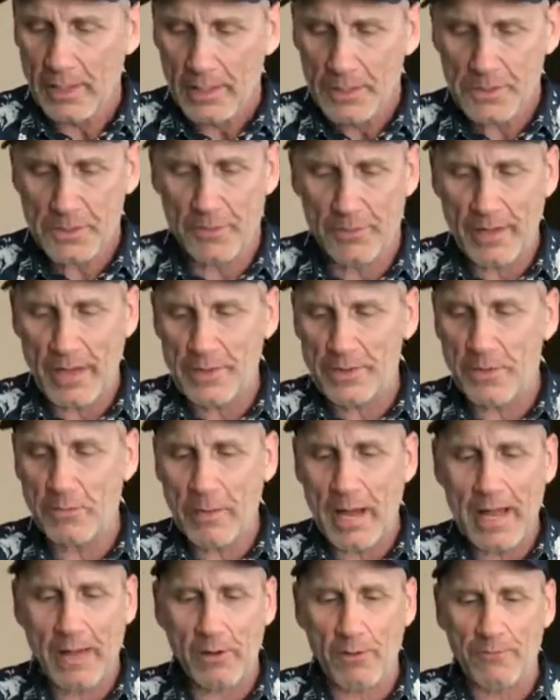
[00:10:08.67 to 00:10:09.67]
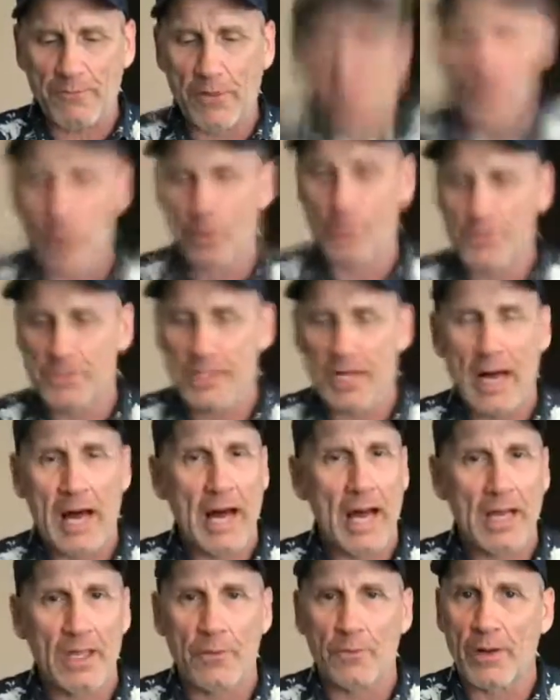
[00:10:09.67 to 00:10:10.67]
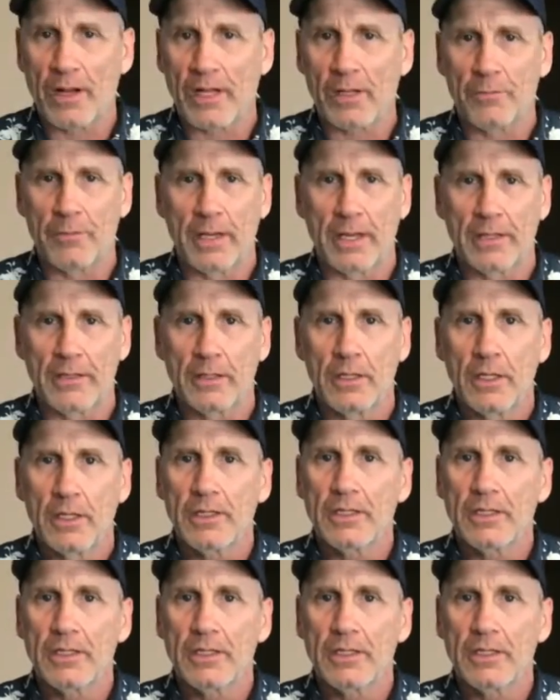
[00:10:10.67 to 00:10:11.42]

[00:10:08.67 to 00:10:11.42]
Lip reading: So there's a microphone. Highly recommend.